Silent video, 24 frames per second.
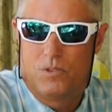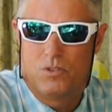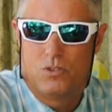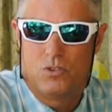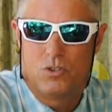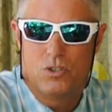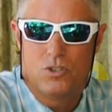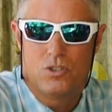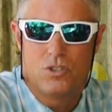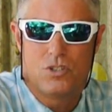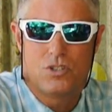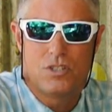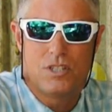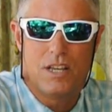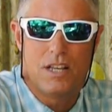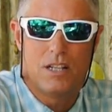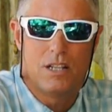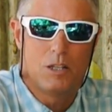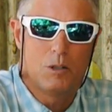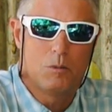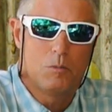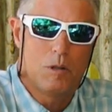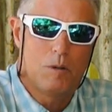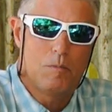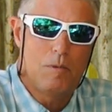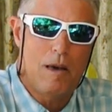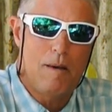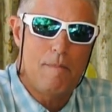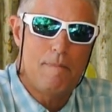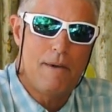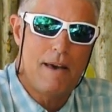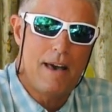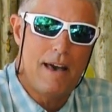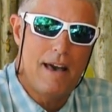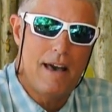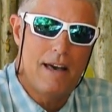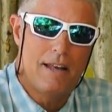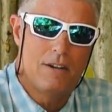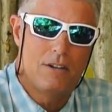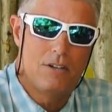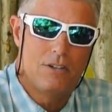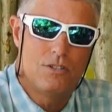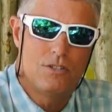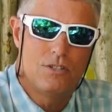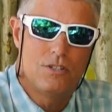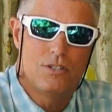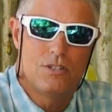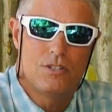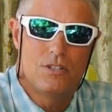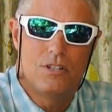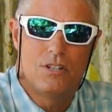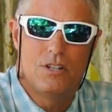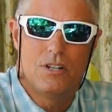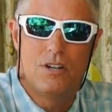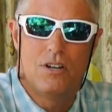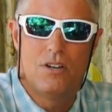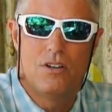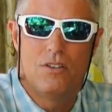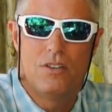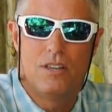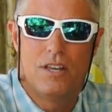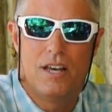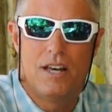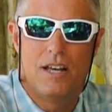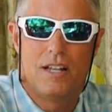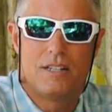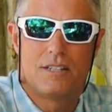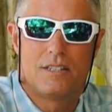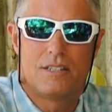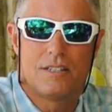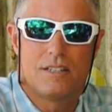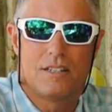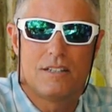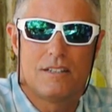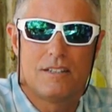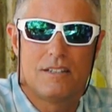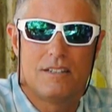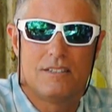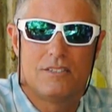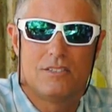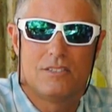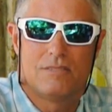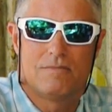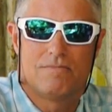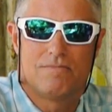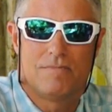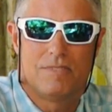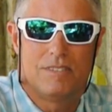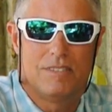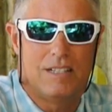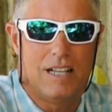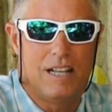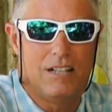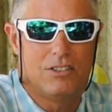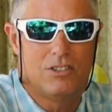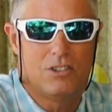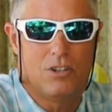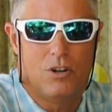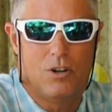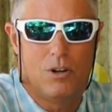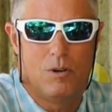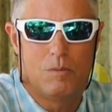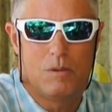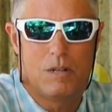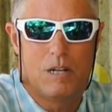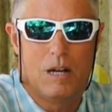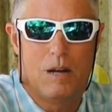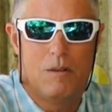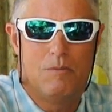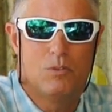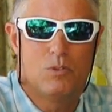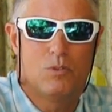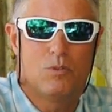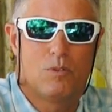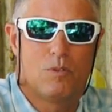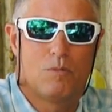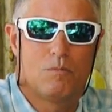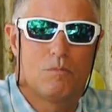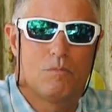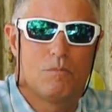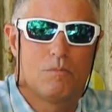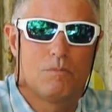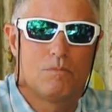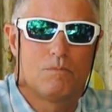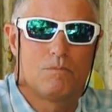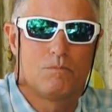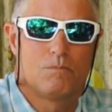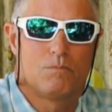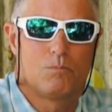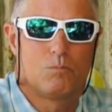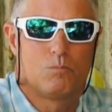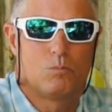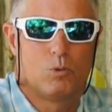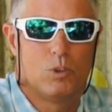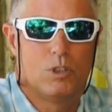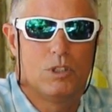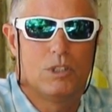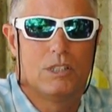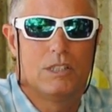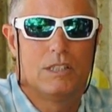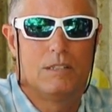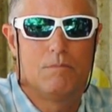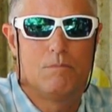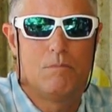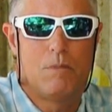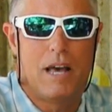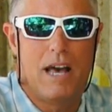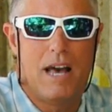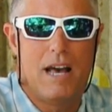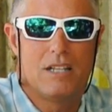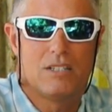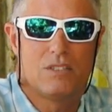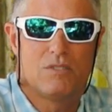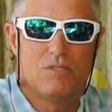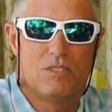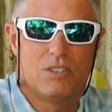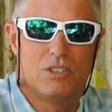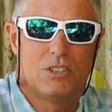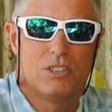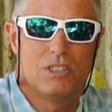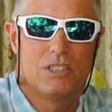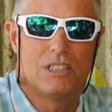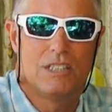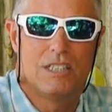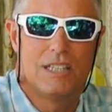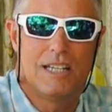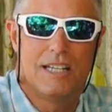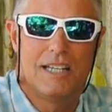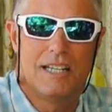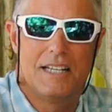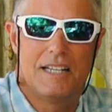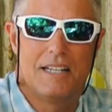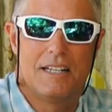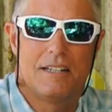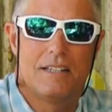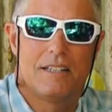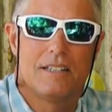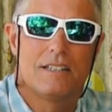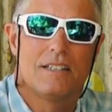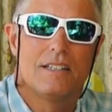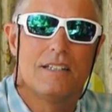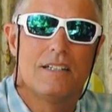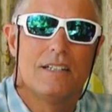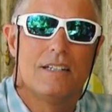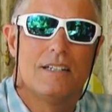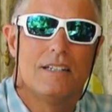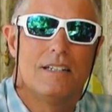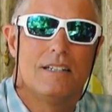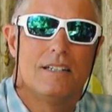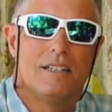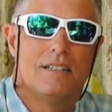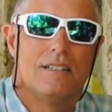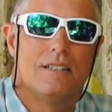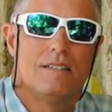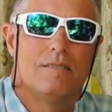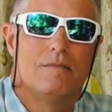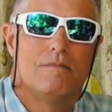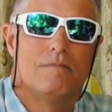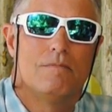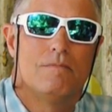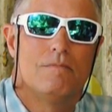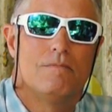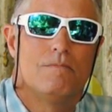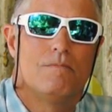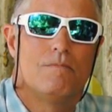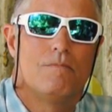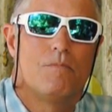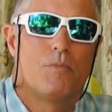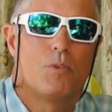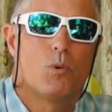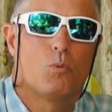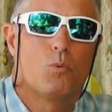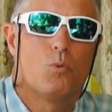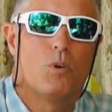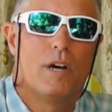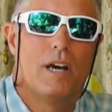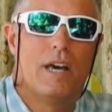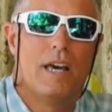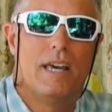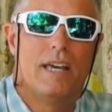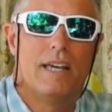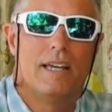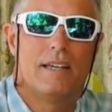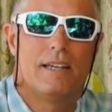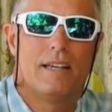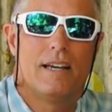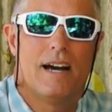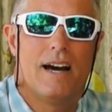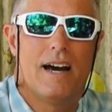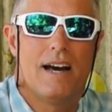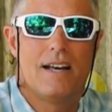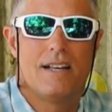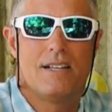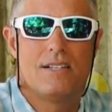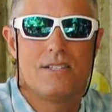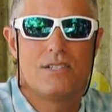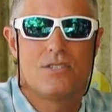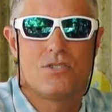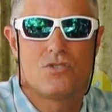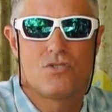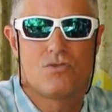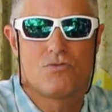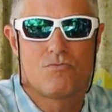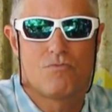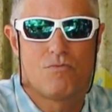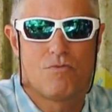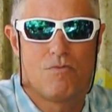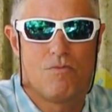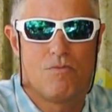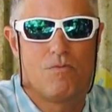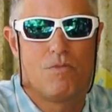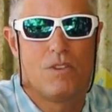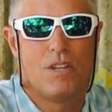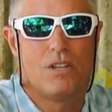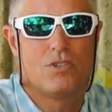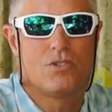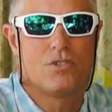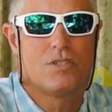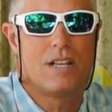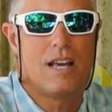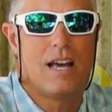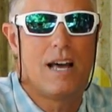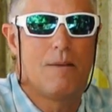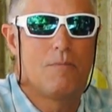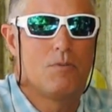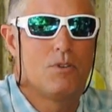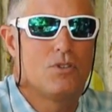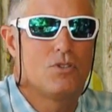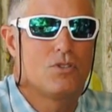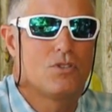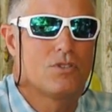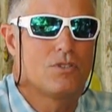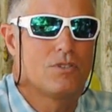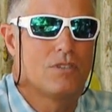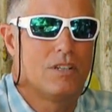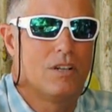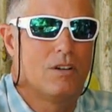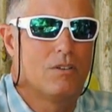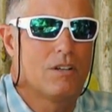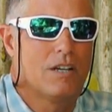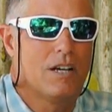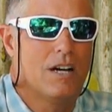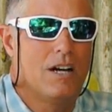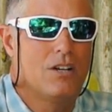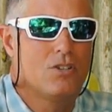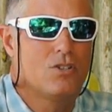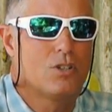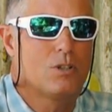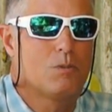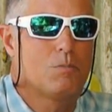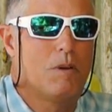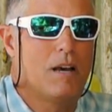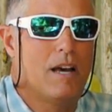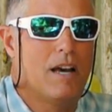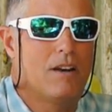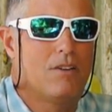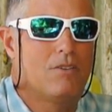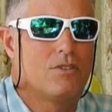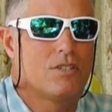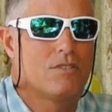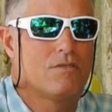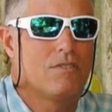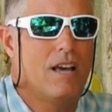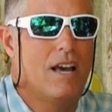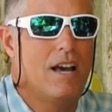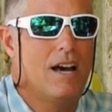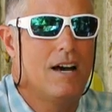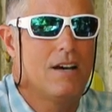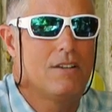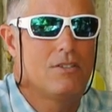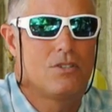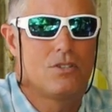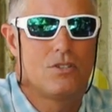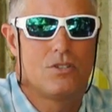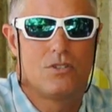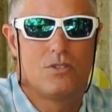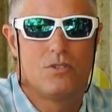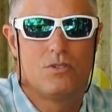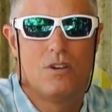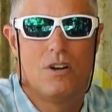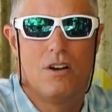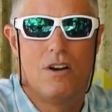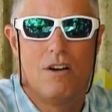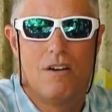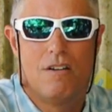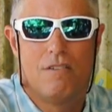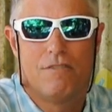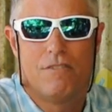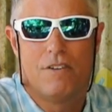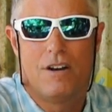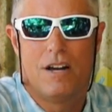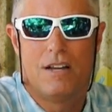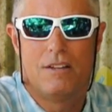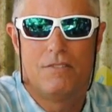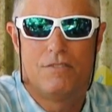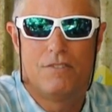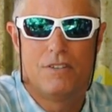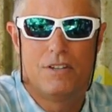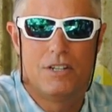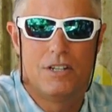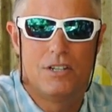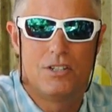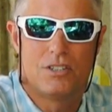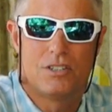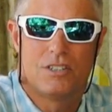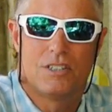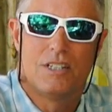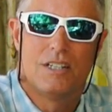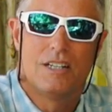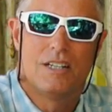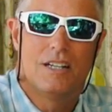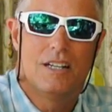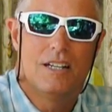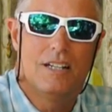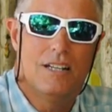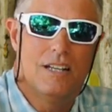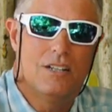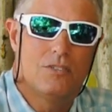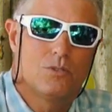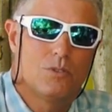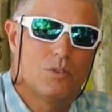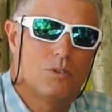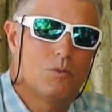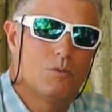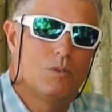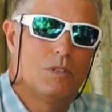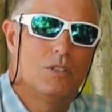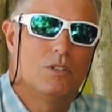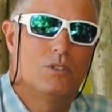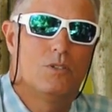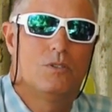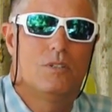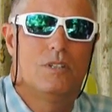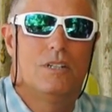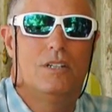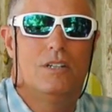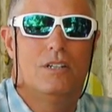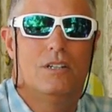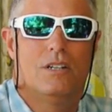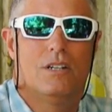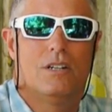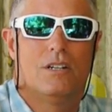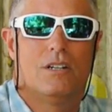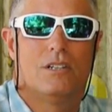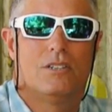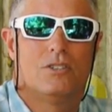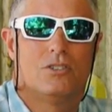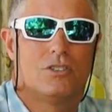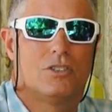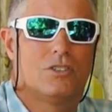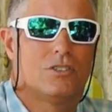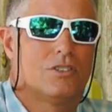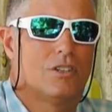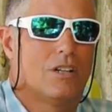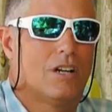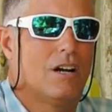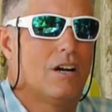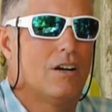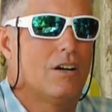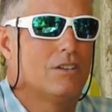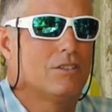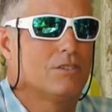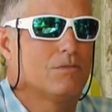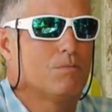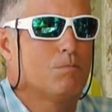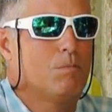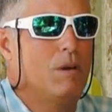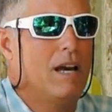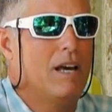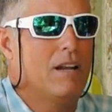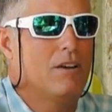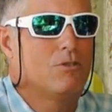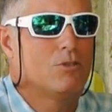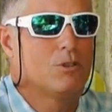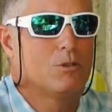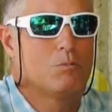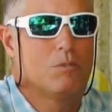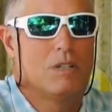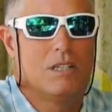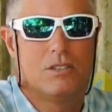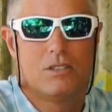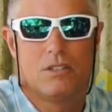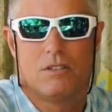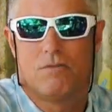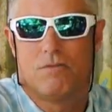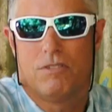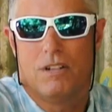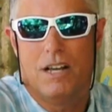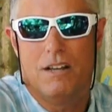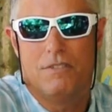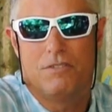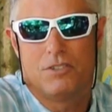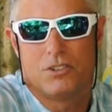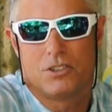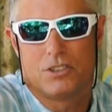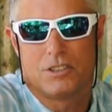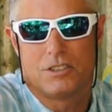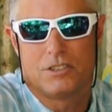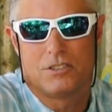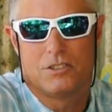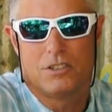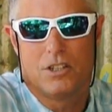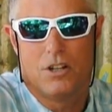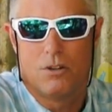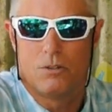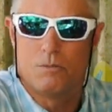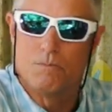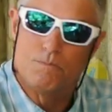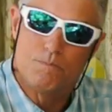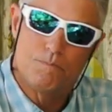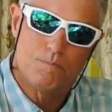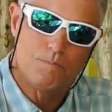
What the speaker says: just to say a little bit about patterns, you know that that term comes from really bass fishing and the way guys establish, you know, conscious patterns of how to find fish, and that's what we do here. It's just that our patterns are based on fly fishing. So